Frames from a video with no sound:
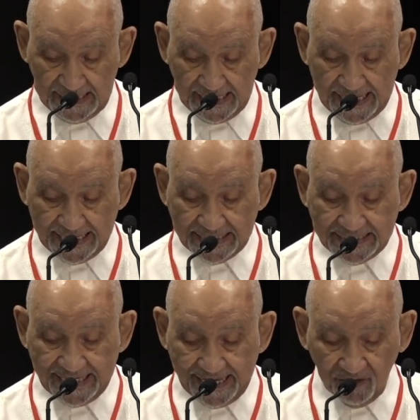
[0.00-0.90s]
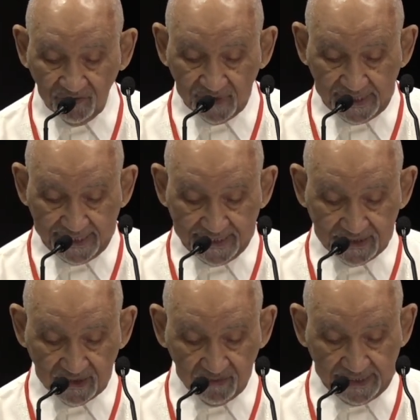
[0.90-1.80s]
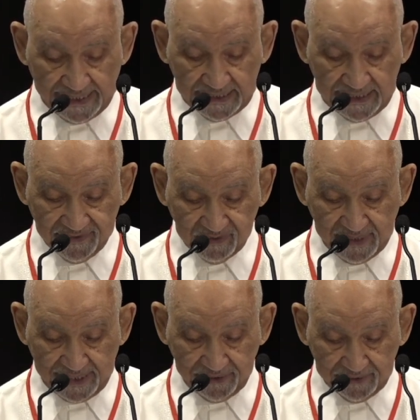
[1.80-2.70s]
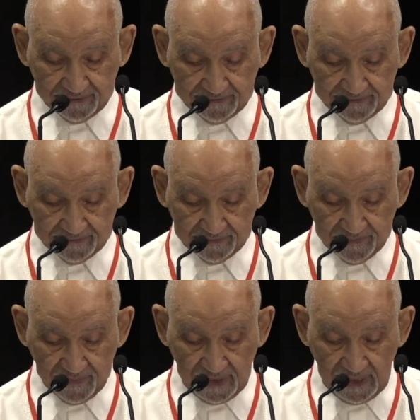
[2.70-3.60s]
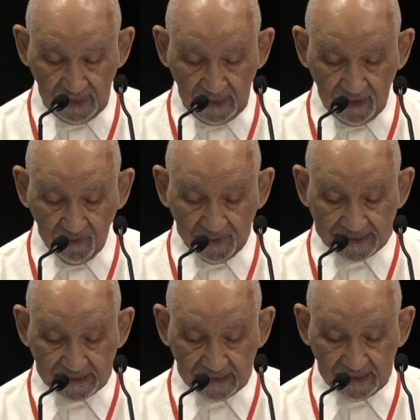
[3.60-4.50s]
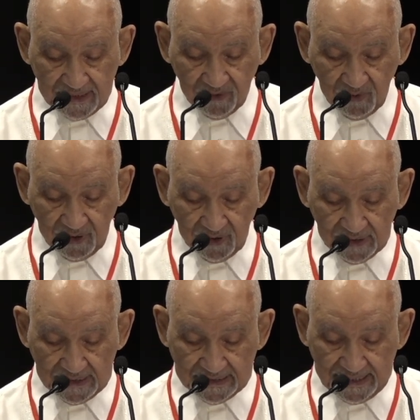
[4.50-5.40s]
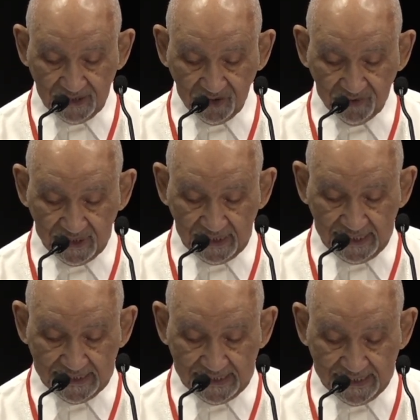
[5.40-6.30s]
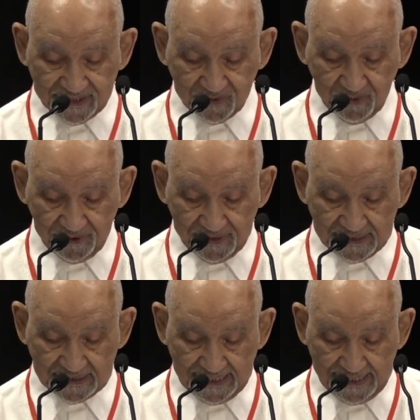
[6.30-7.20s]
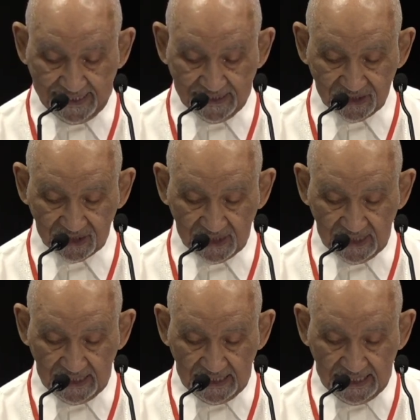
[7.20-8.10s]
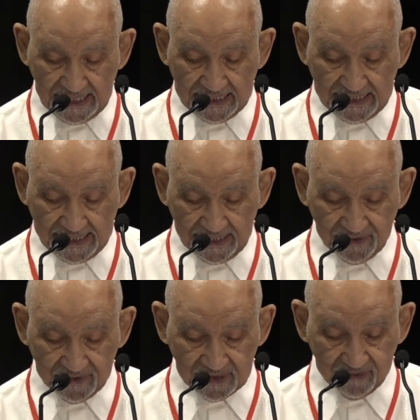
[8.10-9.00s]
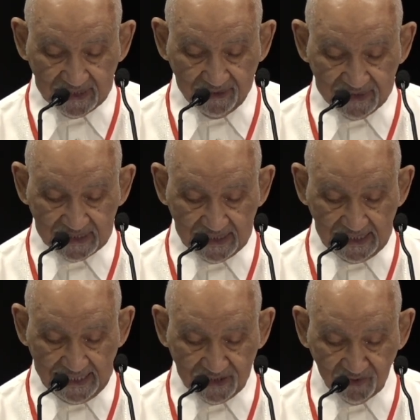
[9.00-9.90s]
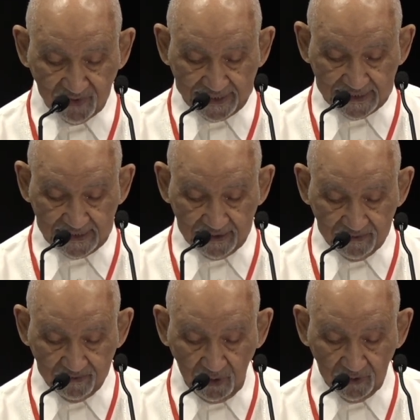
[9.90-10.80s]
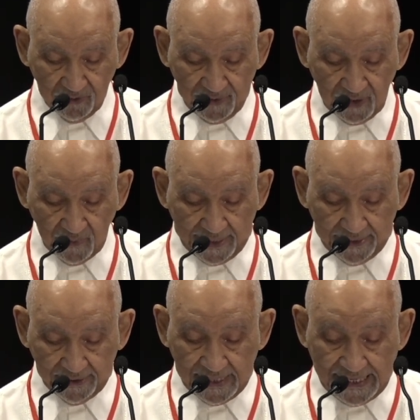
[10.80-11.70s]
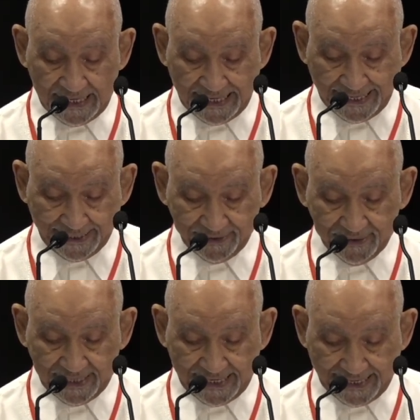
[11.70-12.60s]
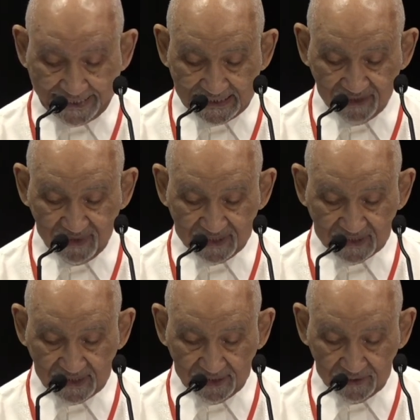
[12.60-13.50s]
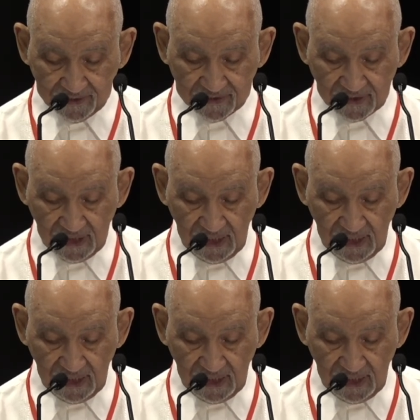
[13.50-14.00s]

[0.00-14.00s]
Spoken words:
and it galvanized Black Lives Matter. Presently, the world is entering the experience age, and the others sometimes say the age of reckoning. Both require higher academic skills,